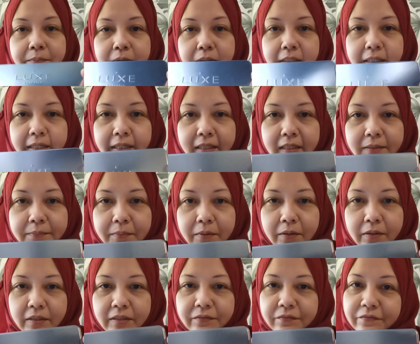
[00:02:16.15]
Botanics
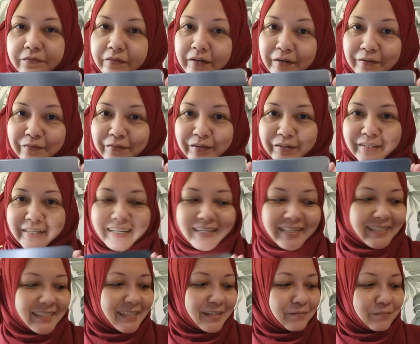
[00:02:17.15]
box. Very, very
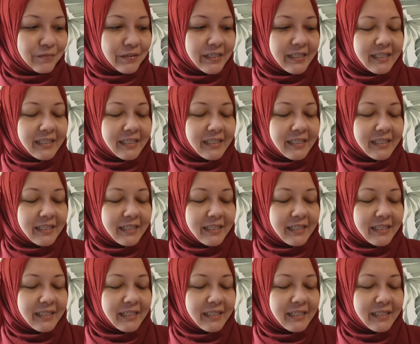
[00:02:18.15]
nice and